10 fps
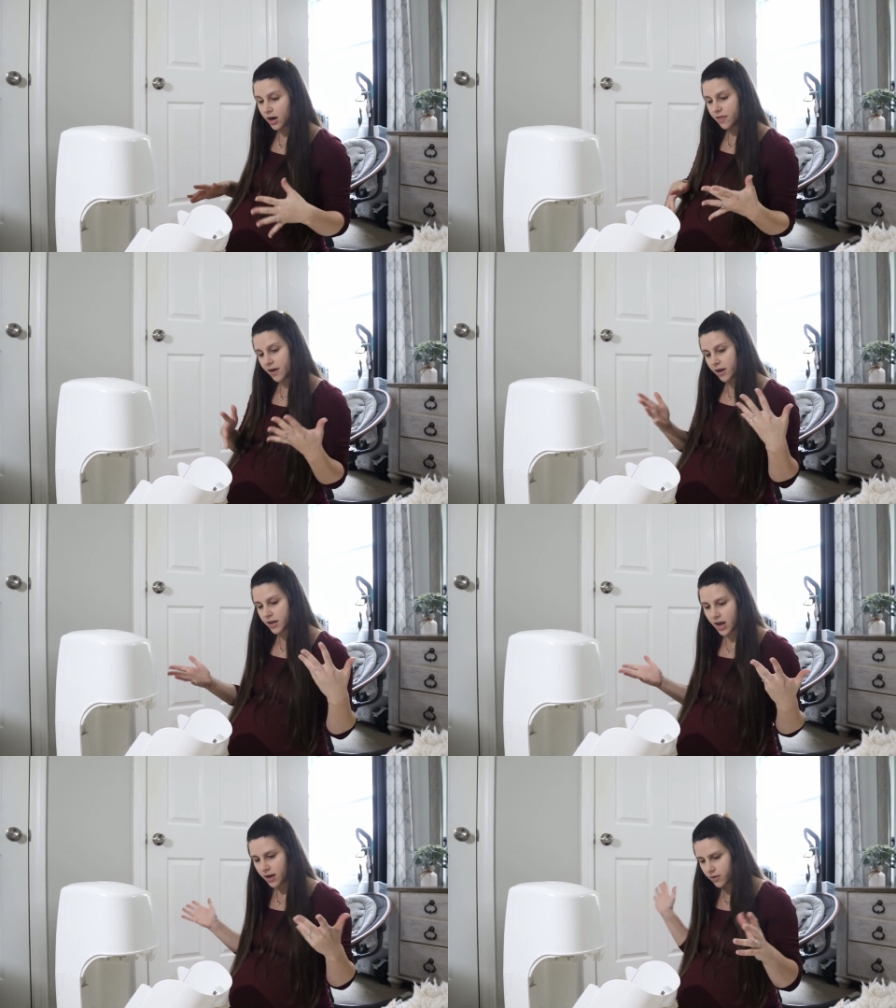I thought,
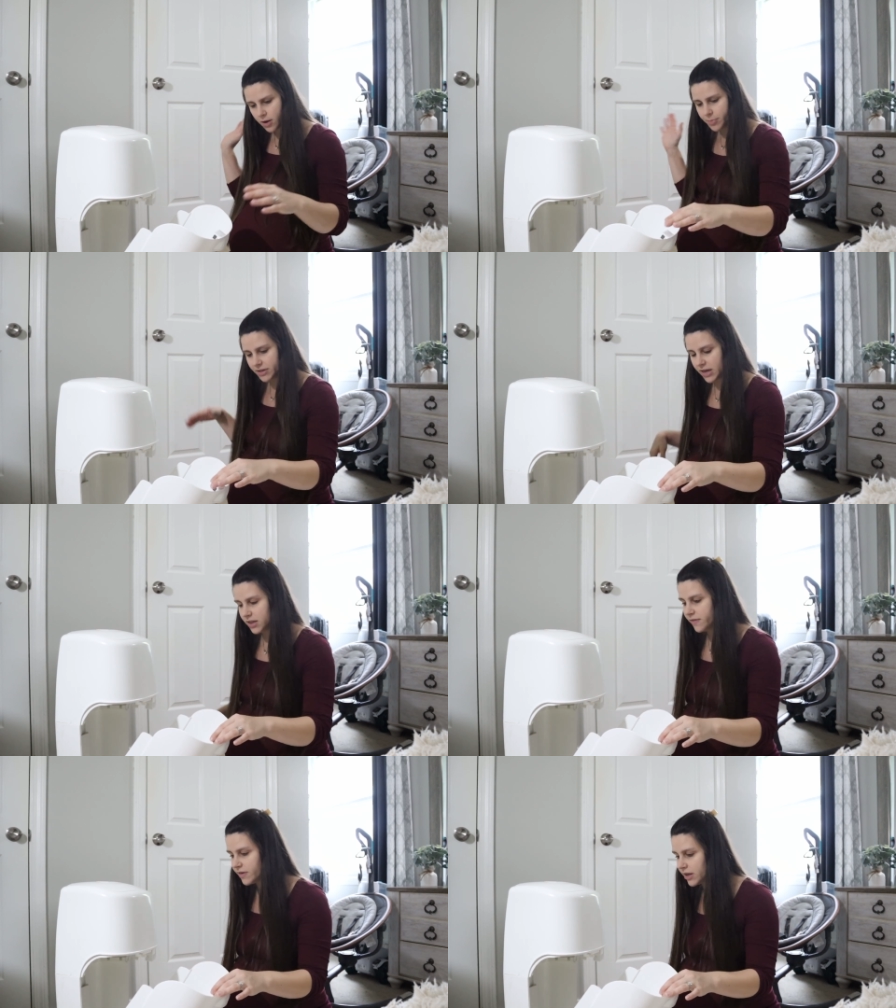yeah, I'll put that
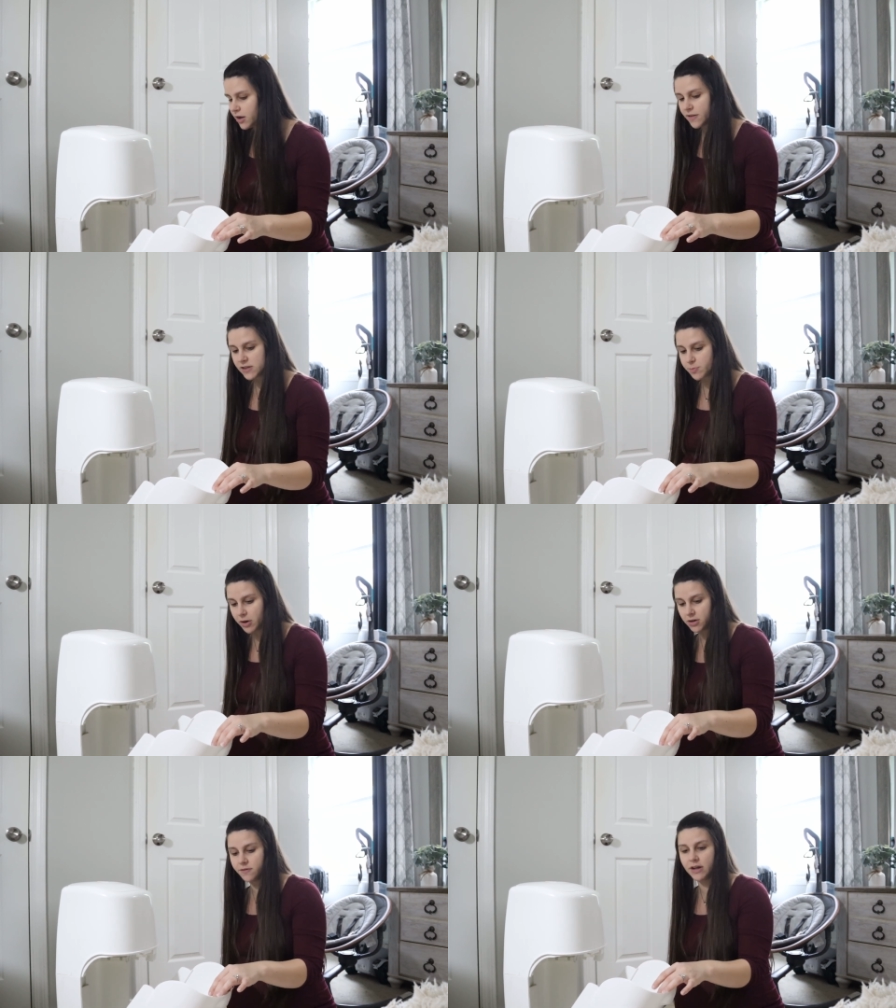in the video. That's
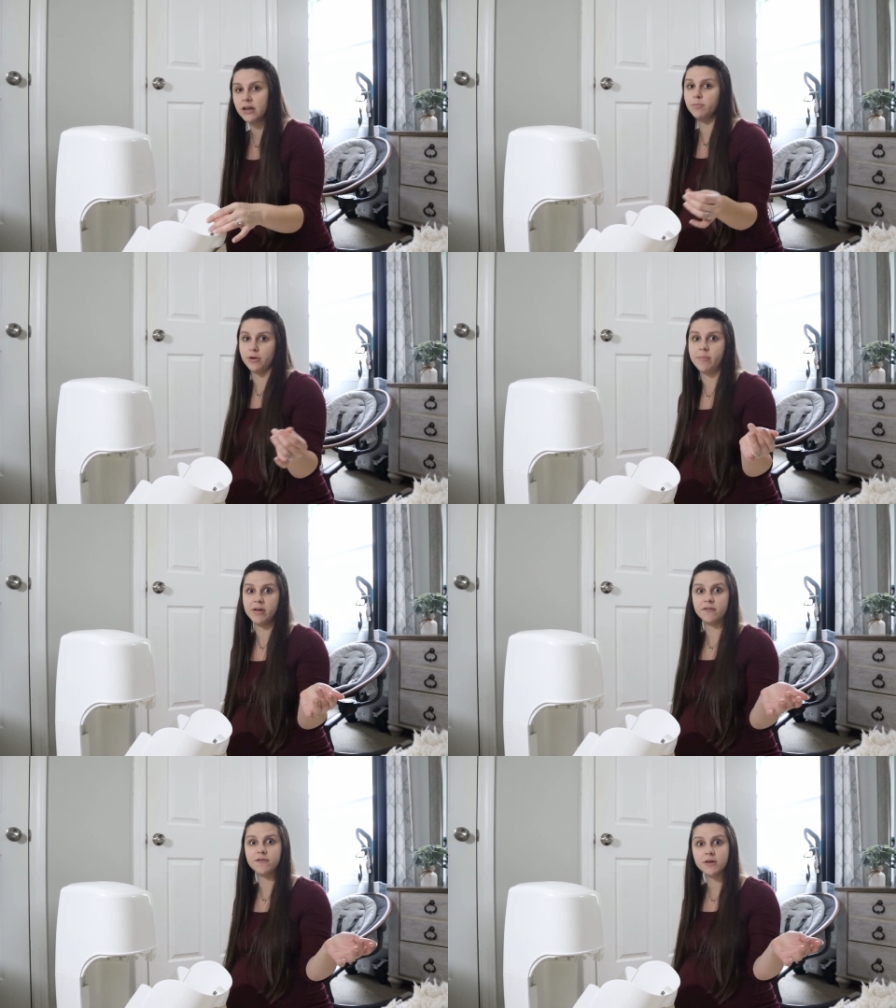part of like
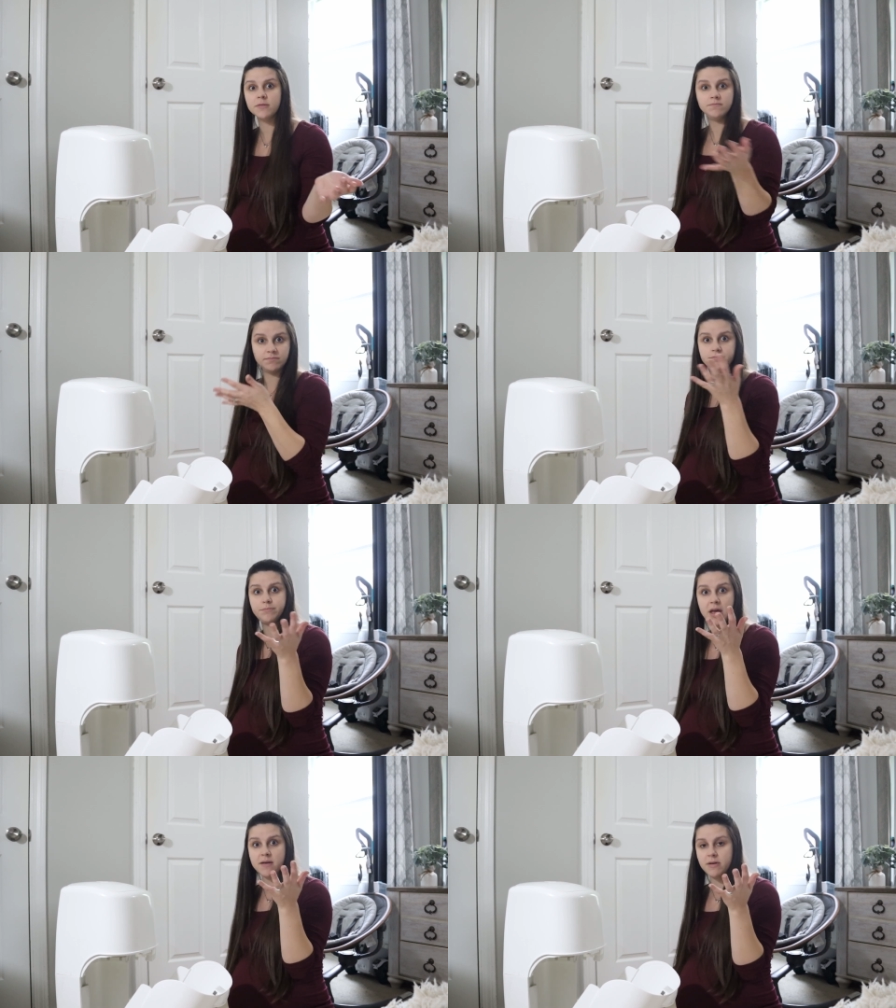prepping for
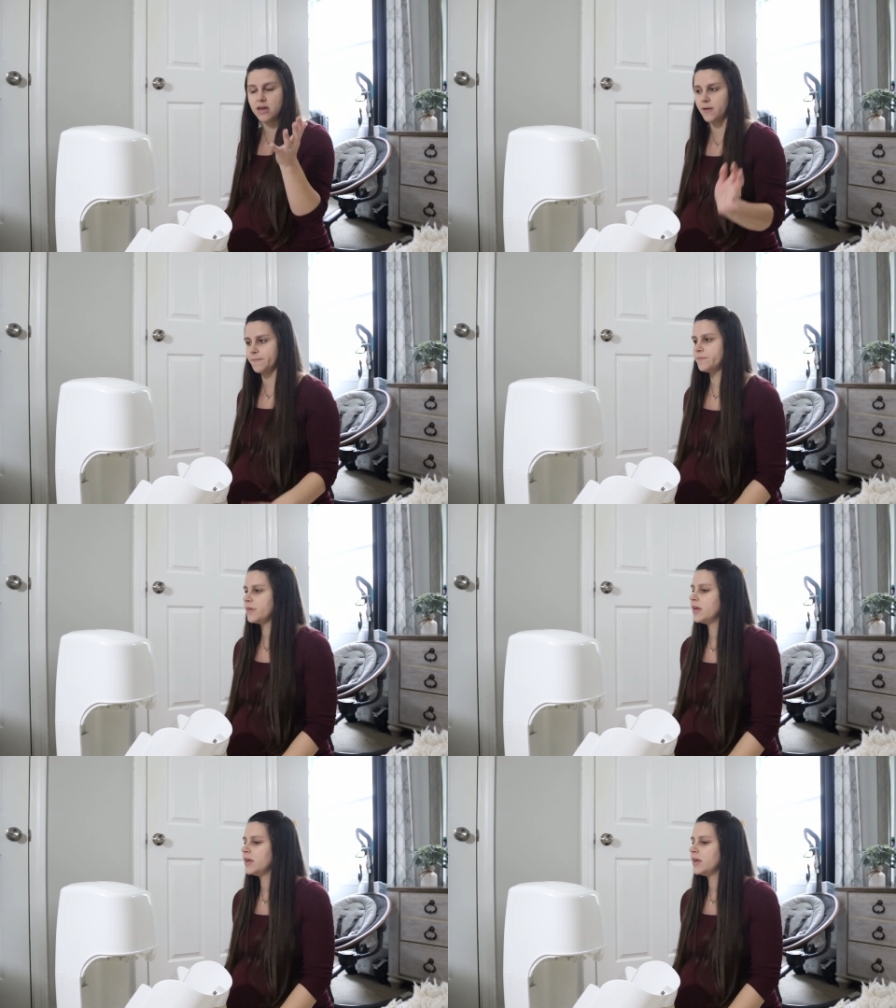baby.